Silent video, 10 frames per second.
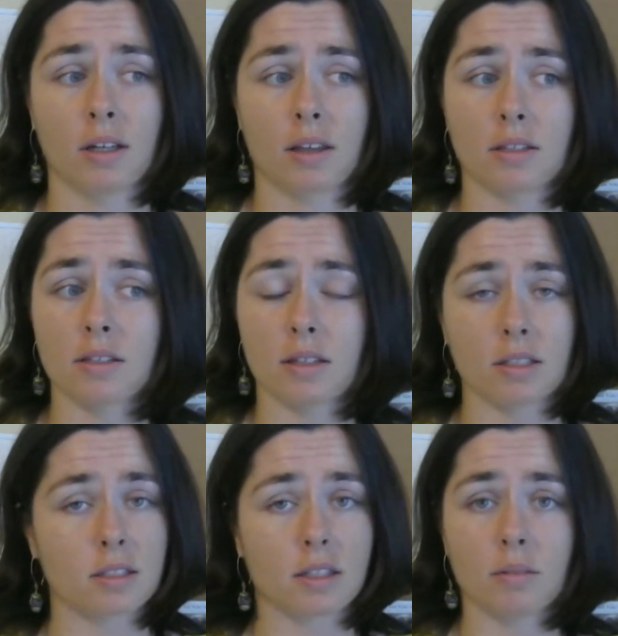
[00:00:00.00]
This
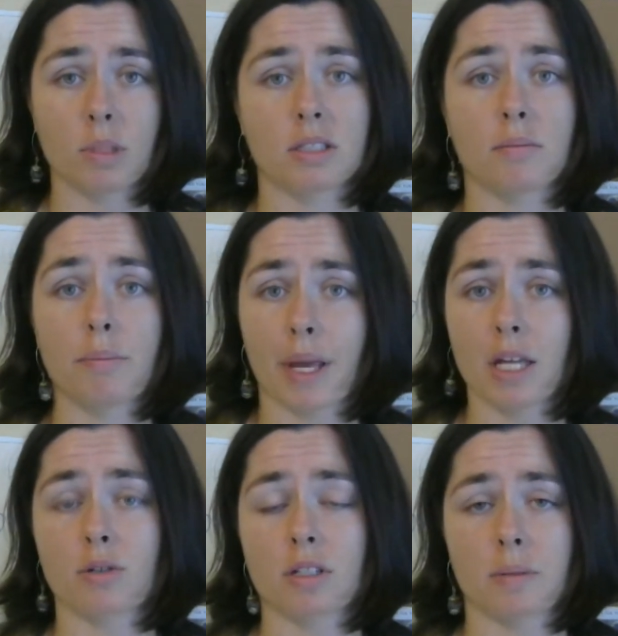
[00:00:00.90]
is going to be some
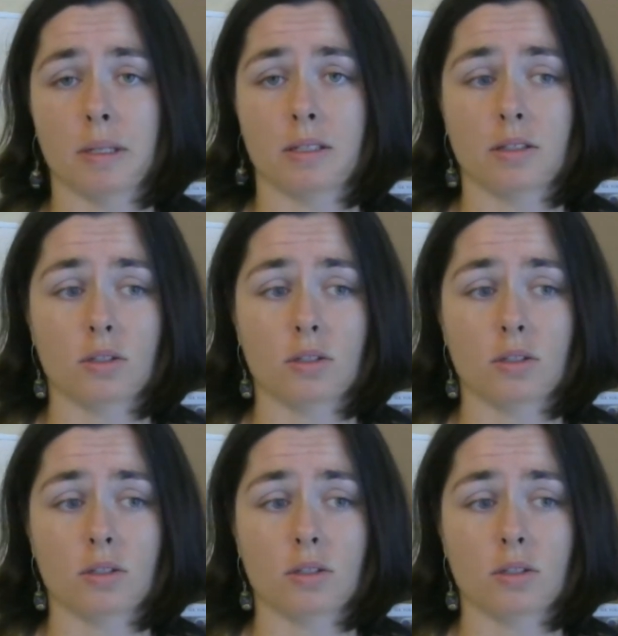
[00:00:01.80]
major expenses.